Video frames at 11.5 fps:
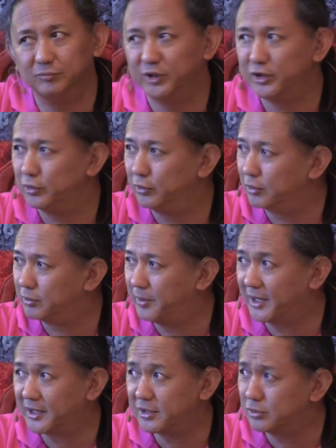when you look
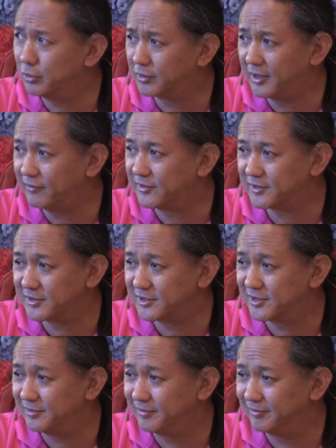back, there's no reference.